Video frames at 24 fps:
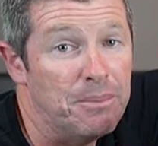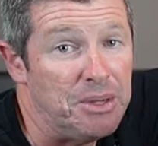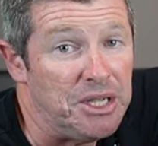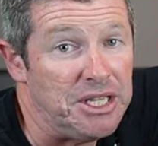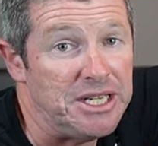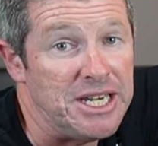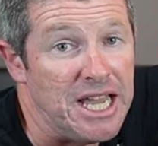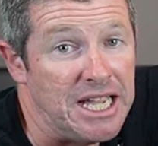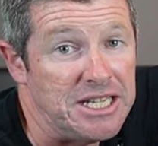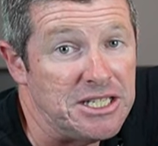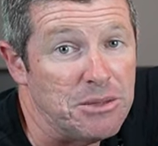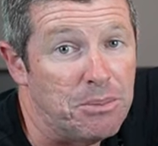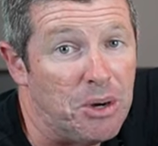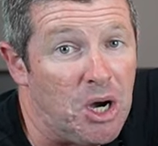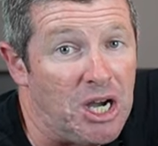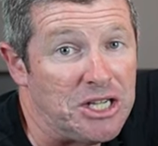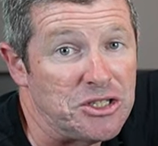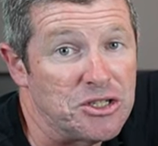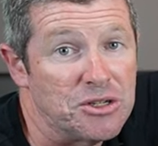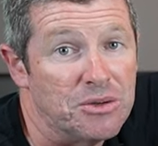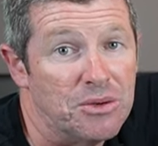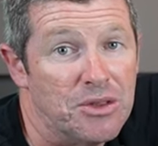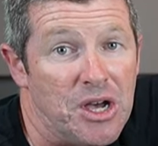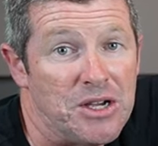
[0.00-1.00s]
but you'd need to buy
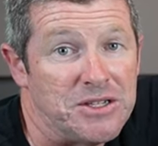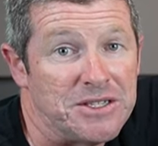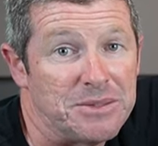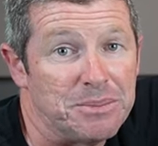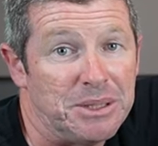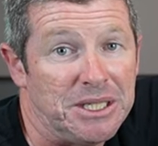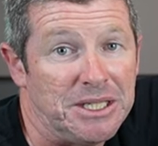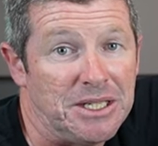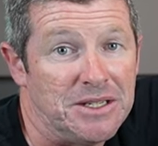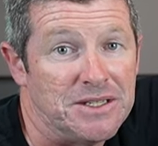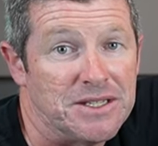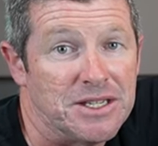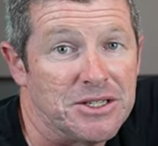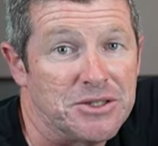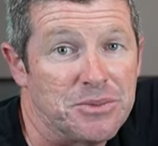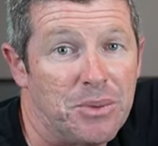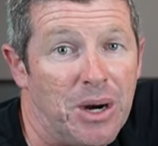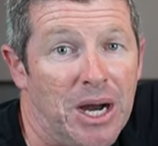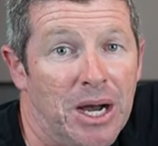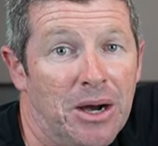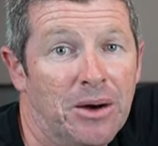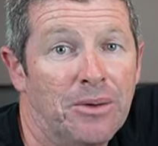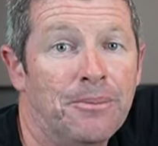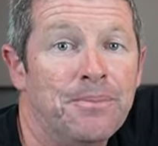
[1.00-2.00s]
two of those splitters as
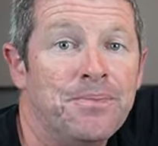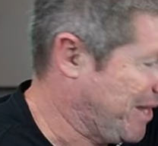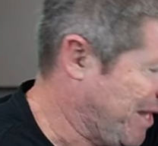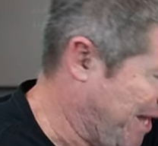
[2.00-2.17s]
well.